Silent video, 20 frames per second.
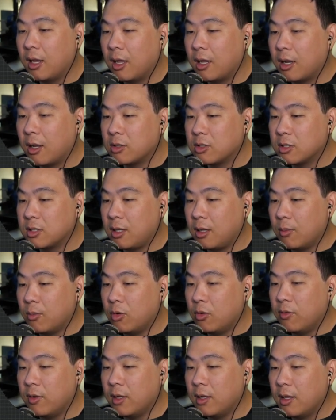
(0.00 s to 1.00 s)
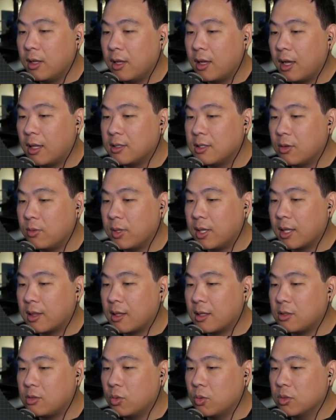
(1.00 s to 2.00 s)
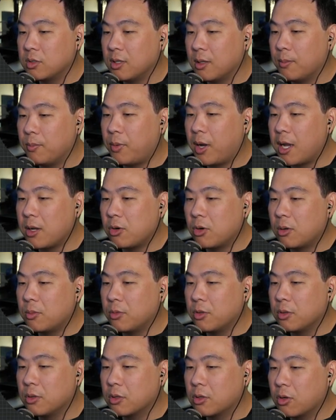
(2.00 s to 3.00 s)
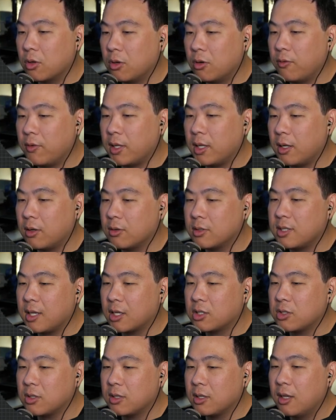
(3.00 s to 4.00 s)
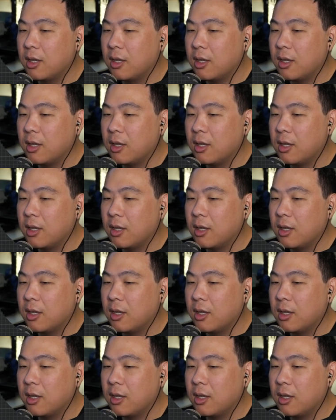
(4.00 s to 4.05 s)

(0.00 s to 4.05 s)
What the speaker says: Now I just need to move it until we get that tooltip, binormal, curve, and intersection.